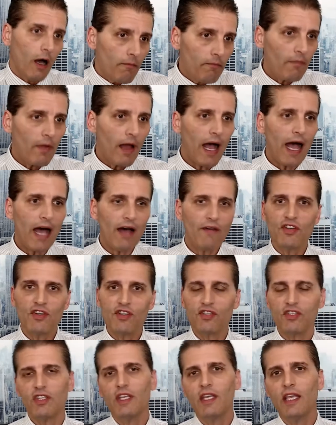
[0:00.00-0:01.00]

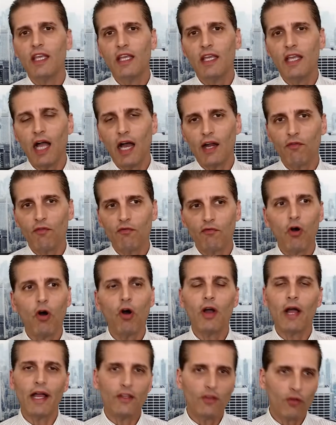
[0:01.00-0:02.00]
Obviously, he got it wrong. I
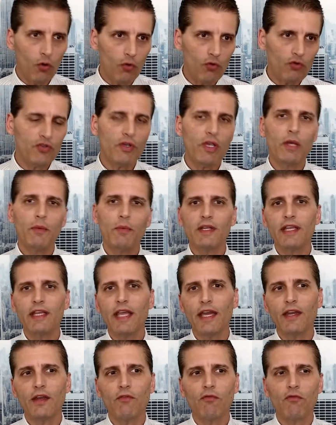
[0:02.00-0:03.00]
told you he would get
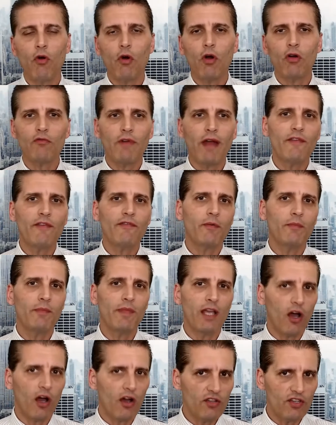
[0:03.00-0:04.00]
it wrong right from the
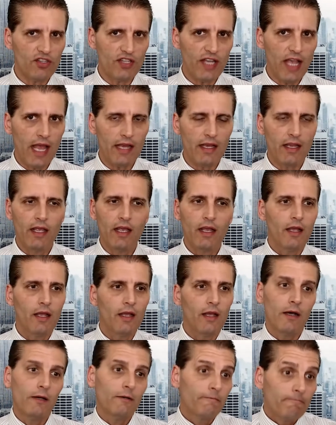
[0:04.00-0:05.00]
onset.
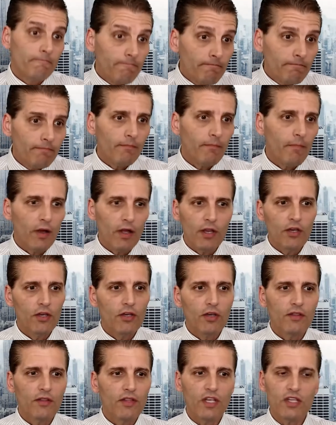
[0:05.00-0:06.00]

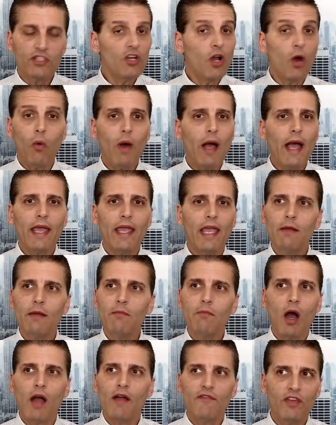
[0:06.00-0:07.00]
There's no way, in
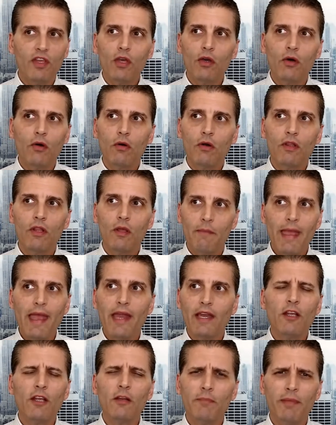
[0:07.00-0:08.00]
my view, the man
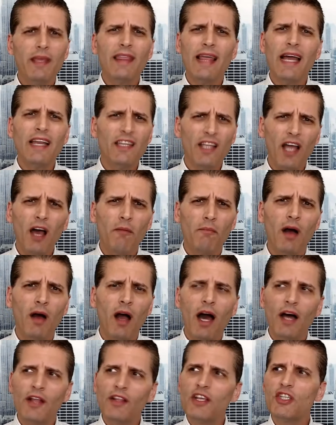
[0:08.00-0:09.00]
could be that dumb
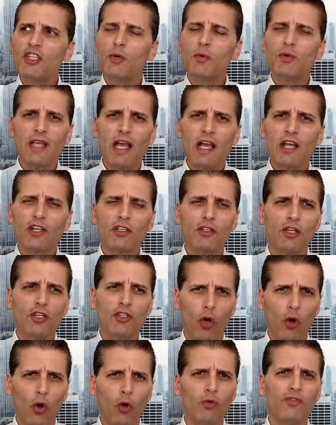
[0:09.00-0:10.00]
unless he was actually
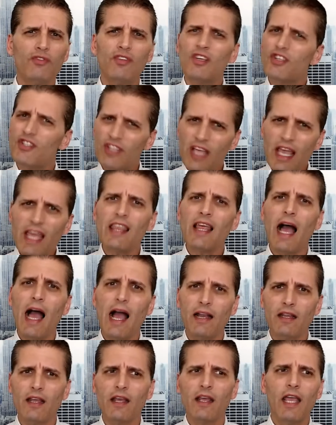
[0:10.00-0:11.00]
told to say that.
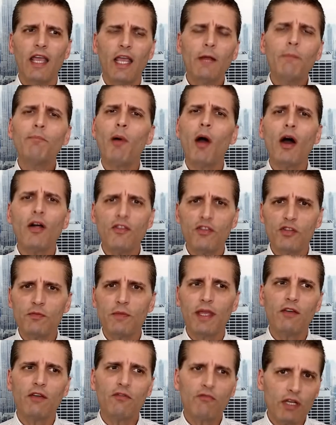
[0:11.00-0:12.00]
It bothers me.
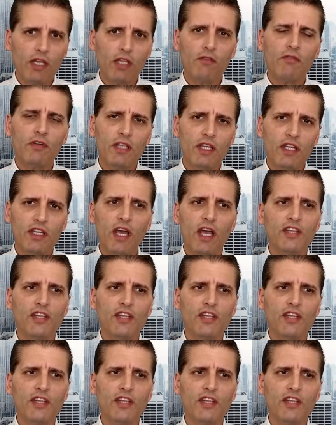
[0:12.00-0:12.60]
It really, really does.